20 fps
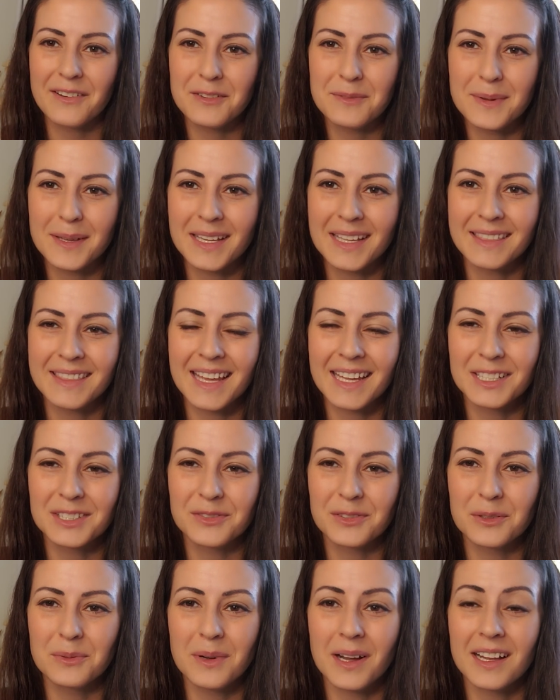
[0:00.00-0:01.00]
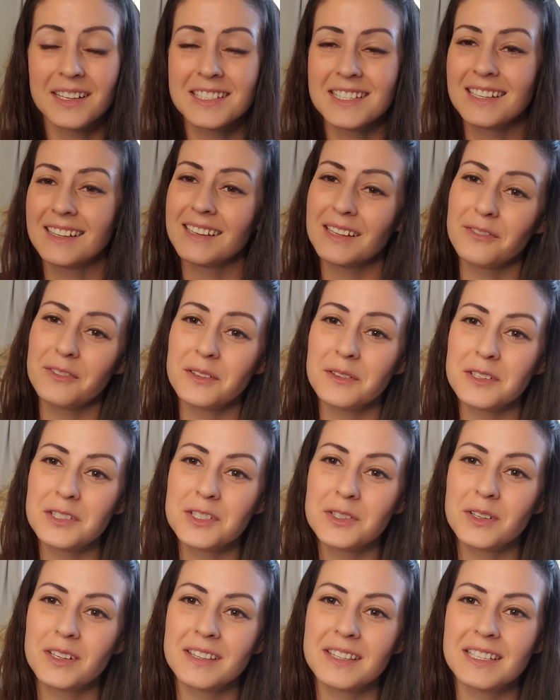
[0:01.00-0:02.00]
everybody, thanks for watching. If you
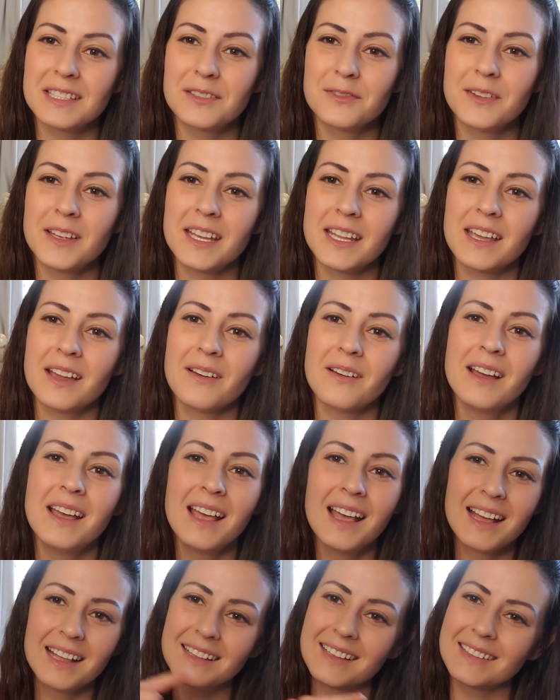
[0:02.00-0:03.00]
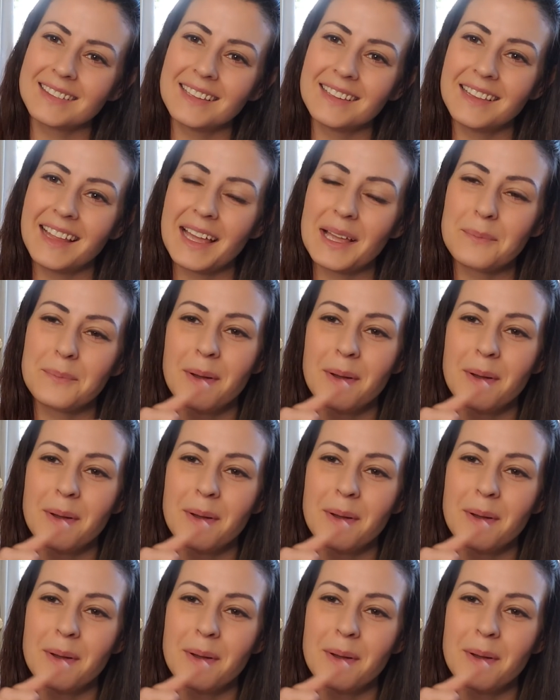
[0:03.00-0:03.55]
enjoyed this video, click the like